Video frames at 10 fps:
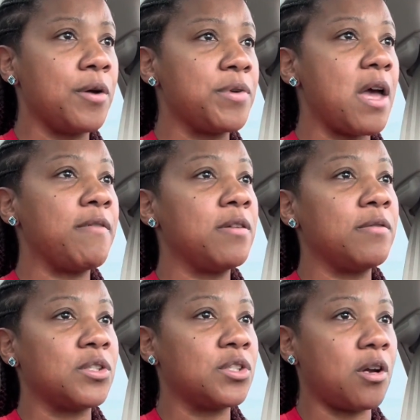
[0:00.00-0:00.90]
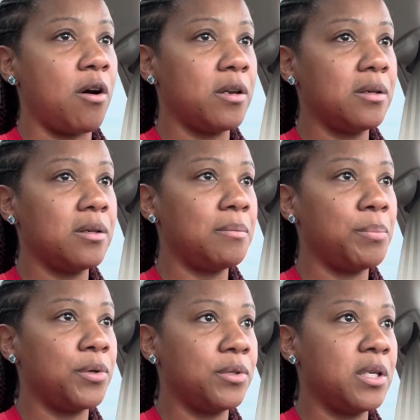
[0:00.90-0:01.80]
and we haven't even started
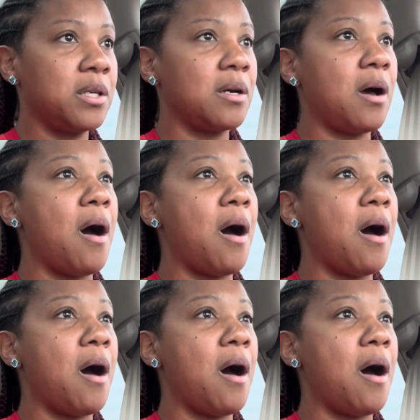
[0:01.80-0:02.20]
building,